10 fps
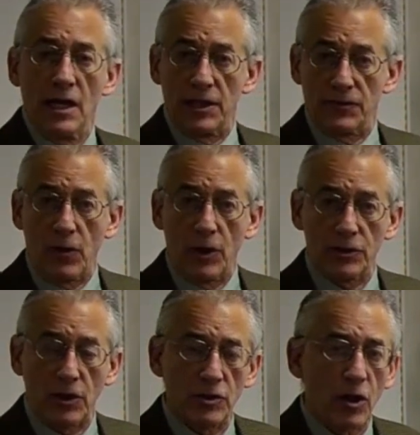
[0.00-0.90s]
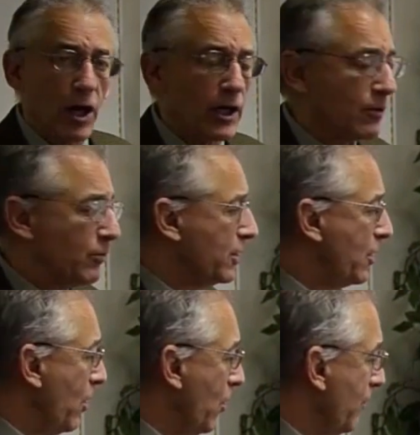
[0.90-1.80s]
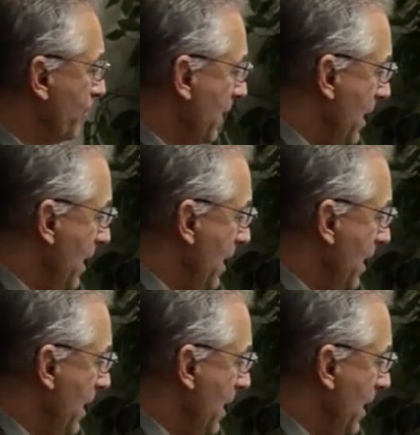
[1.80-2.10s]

as far as our target would go,